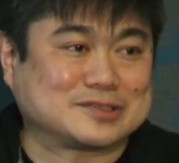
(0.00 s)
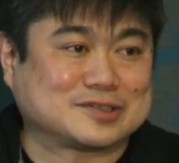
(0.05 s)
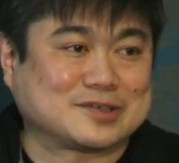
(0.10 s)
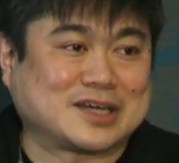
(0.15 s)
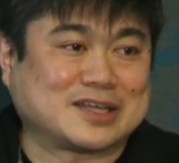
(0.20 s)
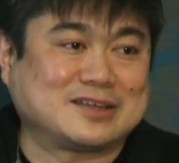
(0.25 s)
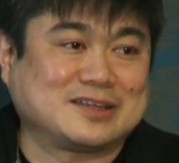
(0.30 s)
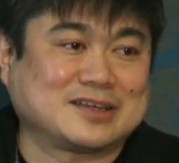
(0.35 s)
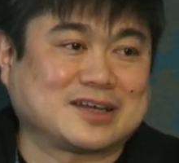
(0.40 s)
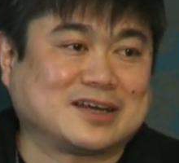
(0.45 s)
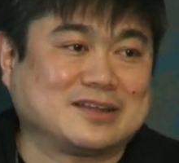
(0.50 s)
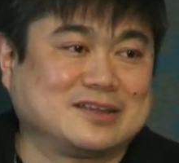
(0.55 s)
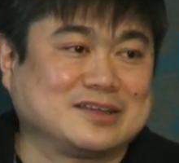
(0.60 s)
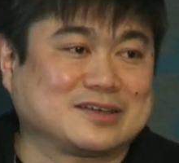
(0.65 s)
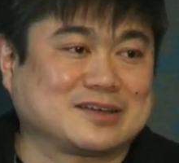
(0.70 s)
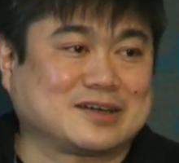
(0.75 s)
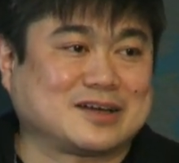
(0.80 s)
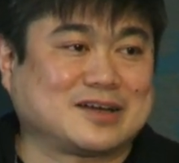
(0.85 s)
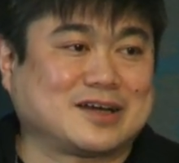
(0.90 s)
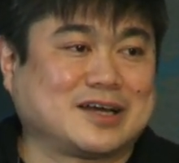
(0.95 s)
So I think, I
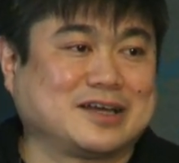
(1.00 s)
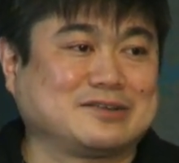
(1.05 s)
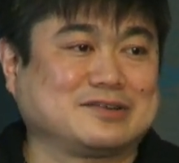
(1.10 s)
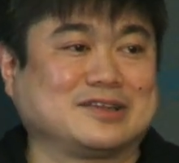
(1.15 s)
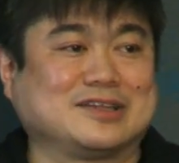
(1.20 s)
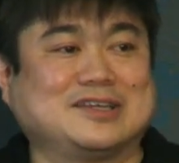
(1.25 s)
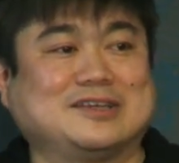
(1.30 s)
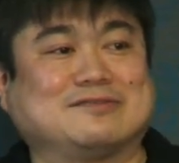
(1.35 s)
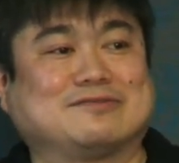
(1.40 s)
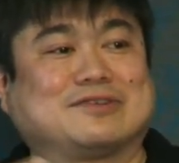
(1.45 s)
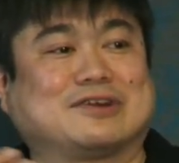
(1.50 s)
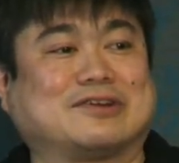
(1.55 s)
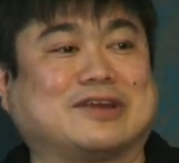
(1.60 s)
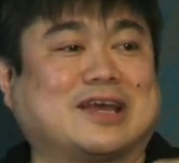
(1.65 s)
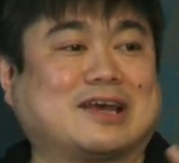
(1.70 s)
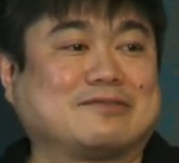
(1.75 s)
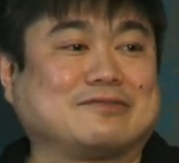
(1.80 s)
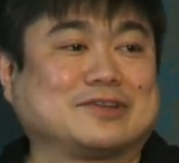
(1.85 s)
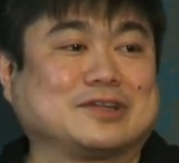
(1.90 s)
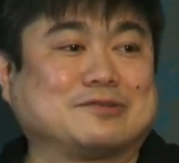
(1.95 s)
think I lean very
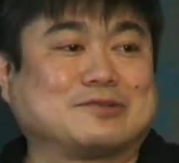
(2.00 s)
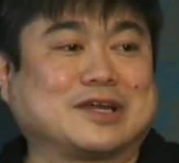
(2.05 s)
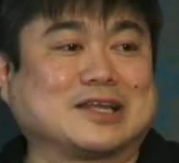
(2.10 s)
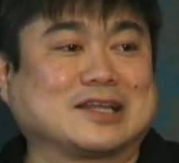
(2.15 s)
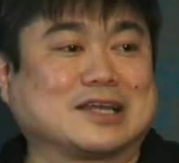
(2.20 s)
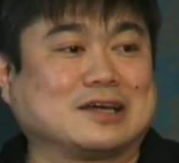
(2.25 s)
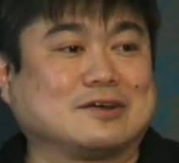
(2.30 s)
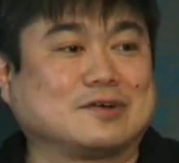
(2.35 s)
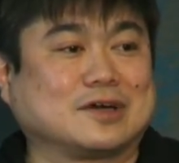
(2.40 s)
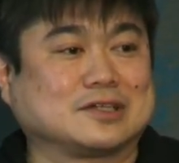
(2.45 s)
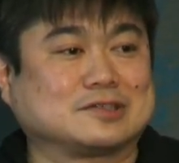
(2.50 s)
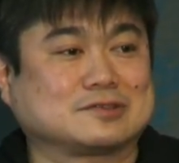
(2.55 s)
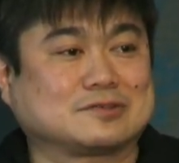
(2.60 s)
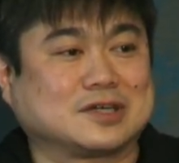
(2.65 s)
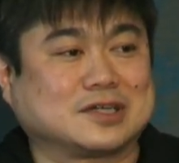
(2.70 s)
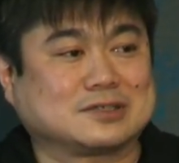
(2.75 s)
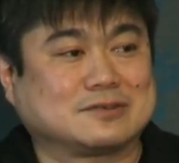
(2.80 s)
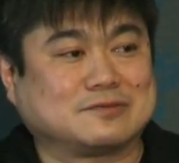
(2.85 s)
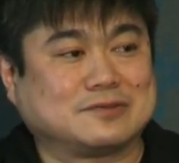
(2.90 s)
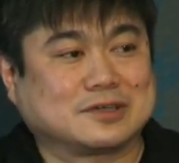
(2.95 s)
heavily right now on
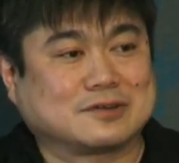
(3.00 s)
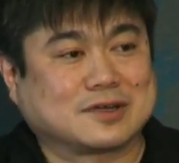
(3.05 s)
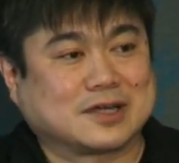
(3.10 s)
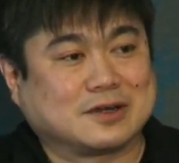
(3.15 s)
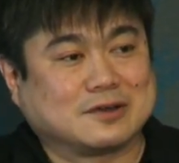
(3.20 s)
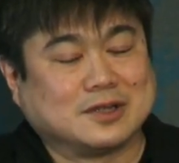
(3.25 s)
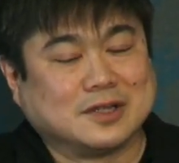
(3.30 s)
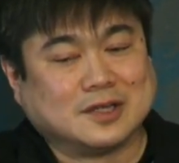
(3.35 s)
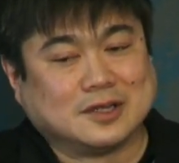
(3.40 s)
trying to figure out